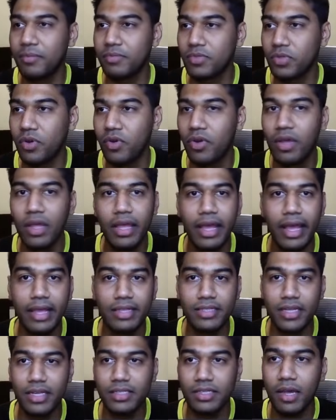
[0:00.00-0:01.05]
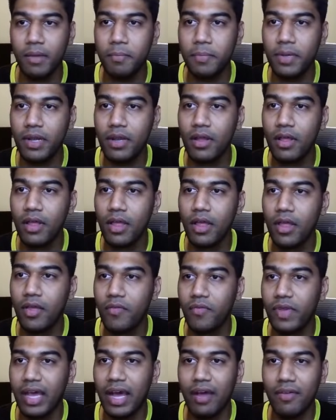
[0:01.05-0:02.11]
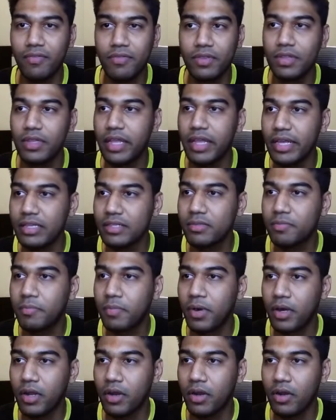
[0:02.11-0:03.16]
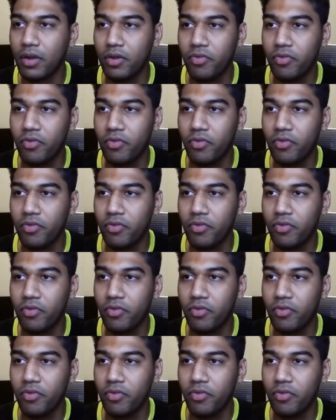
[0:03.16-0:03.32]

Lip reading: So as an example, we have this particular